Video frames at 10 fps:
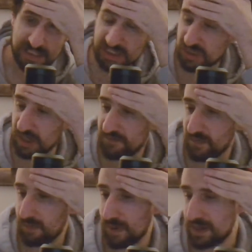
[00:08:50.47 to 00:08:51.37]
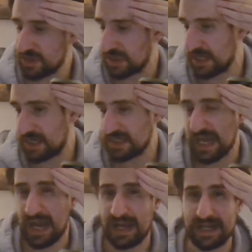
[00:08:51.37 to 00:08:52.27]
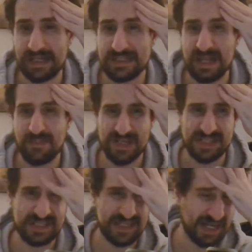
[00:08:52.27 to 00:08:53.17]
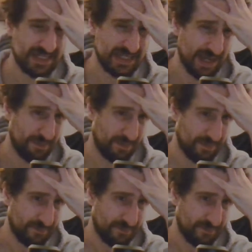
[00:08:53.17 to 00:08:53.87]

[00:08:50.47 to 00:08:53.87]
She's good for what she is. There's not much to say except